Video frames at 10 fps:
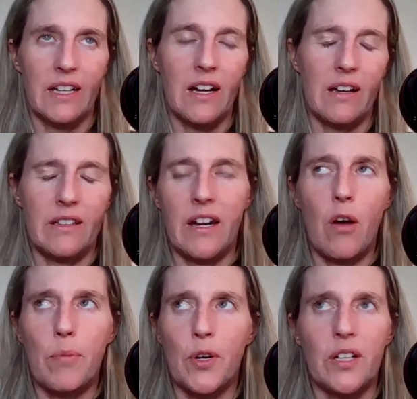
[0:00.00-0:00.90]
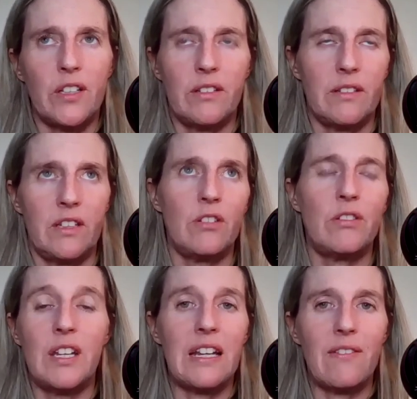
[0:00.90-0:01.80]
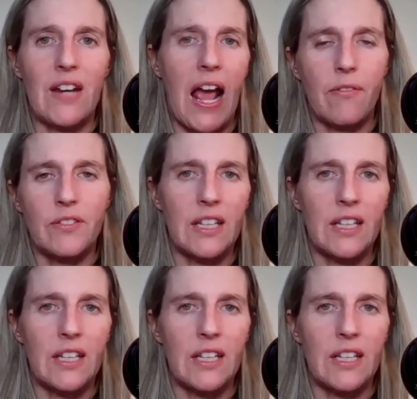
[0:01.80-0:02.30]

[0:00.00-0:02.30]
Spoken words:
In Alberta, you didn't even have